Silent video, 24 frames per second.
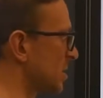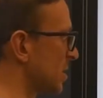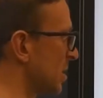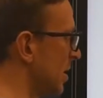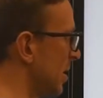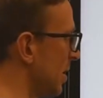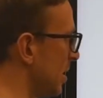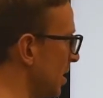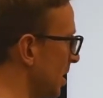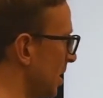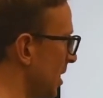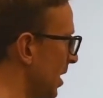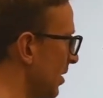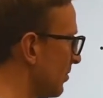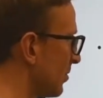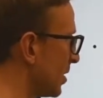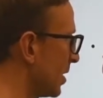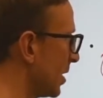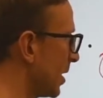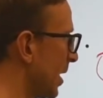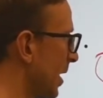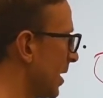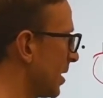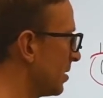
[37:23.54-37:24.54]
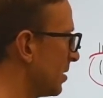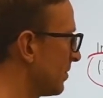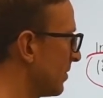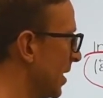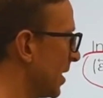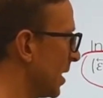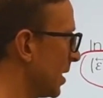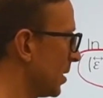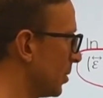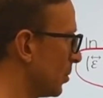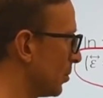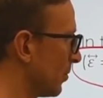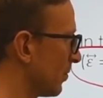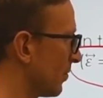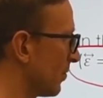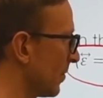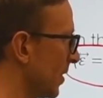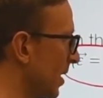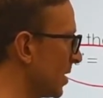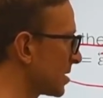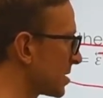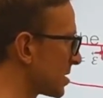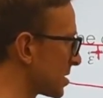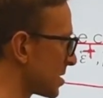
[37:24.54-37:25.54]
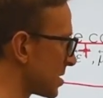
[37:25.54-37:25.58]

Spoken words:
every eigenvalue of S